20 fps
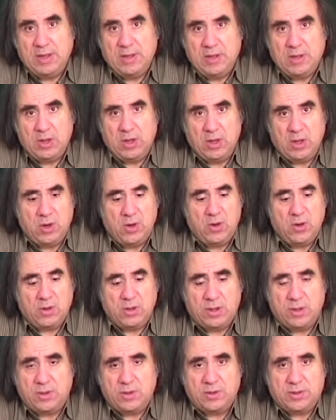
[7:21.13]

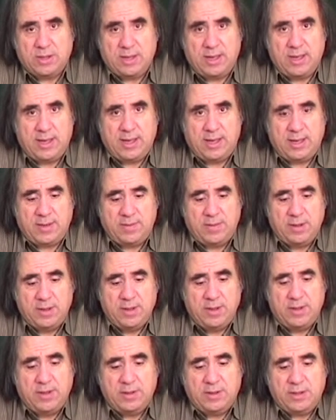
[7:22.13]
long time,
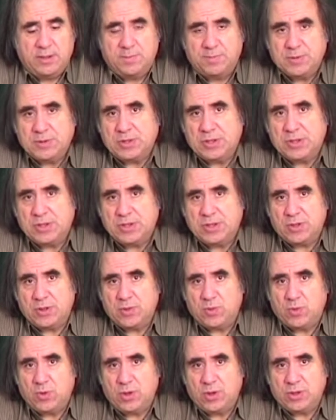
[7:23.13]
this
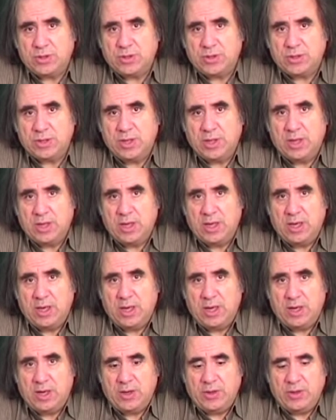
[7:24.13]
position was
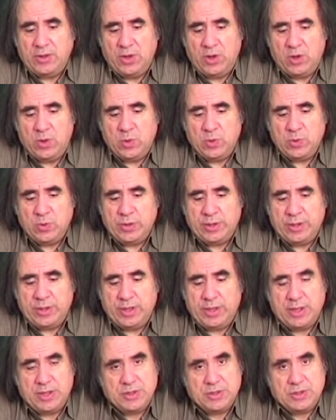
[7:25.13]
known
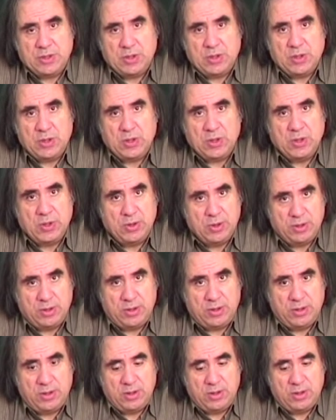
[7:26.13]
as good,